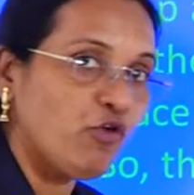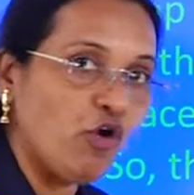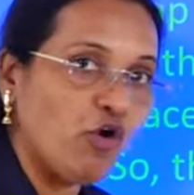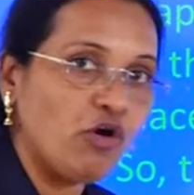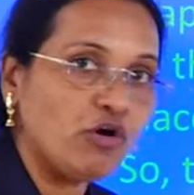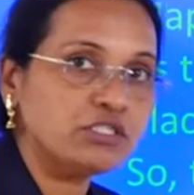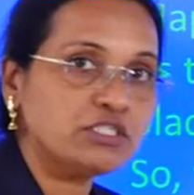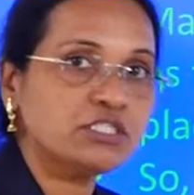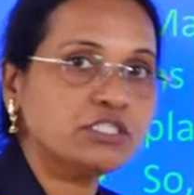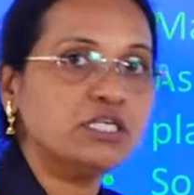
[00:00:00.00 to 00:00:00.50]

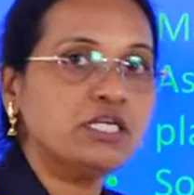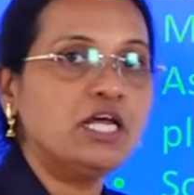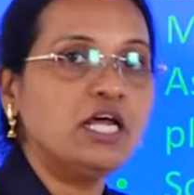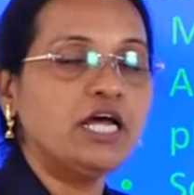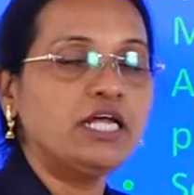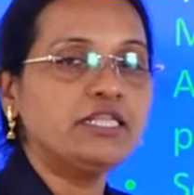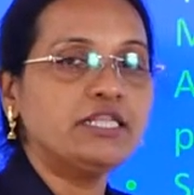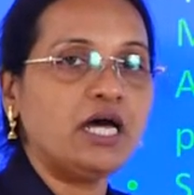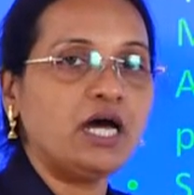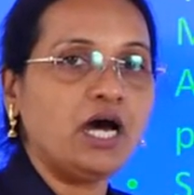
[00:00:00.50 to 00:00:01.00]
course
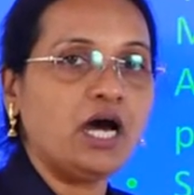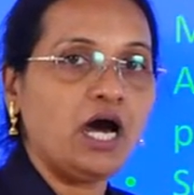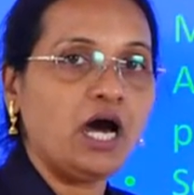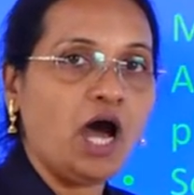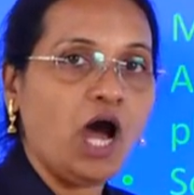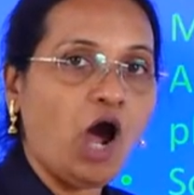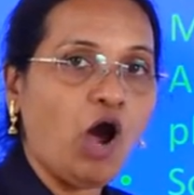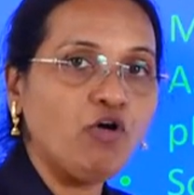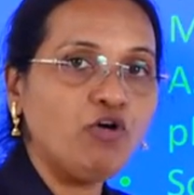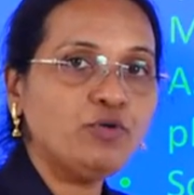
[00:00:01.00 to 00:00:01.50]
the
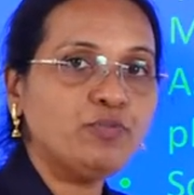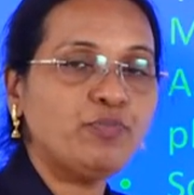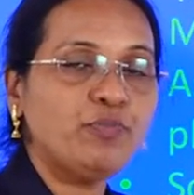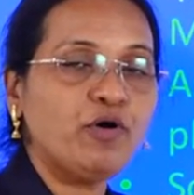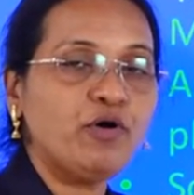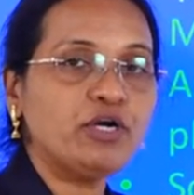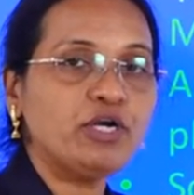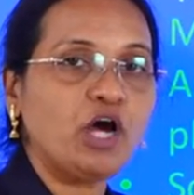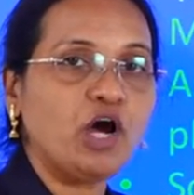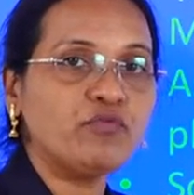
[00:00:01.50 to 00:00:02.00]

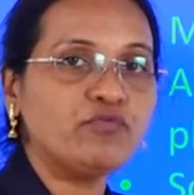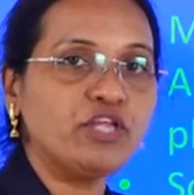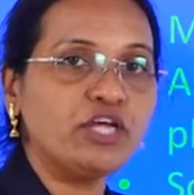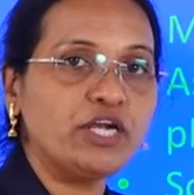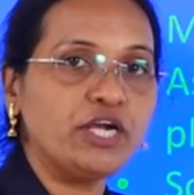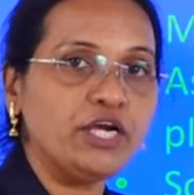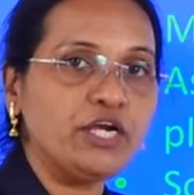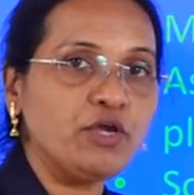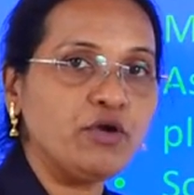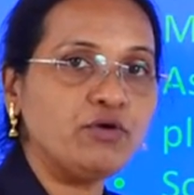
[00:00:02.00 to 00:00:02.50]
output of the
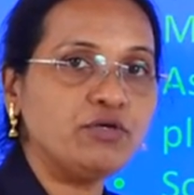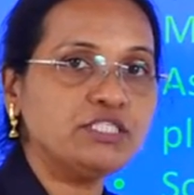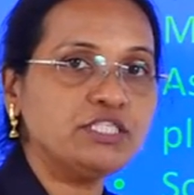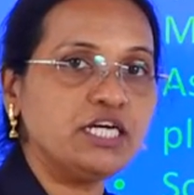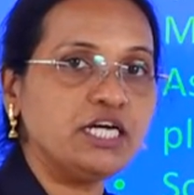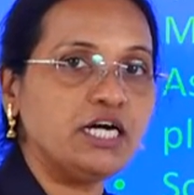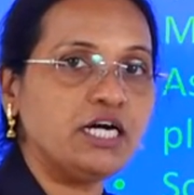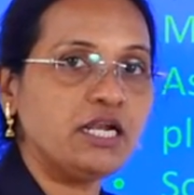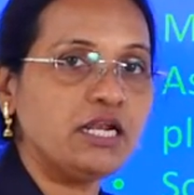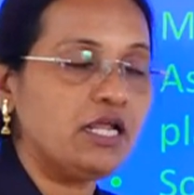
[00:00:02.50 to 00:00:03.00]

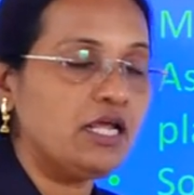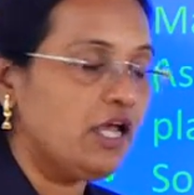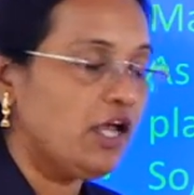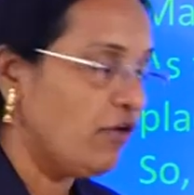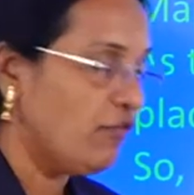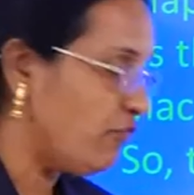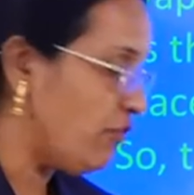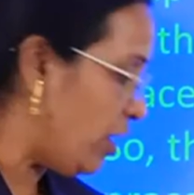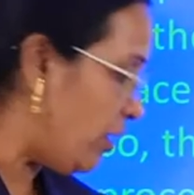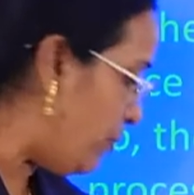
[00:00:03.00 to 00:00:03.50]
reducer
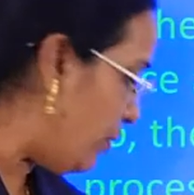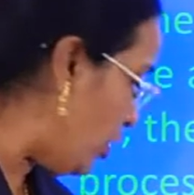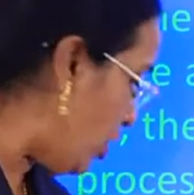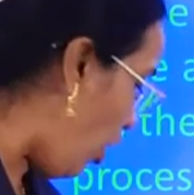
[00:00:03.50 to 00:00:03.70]
will be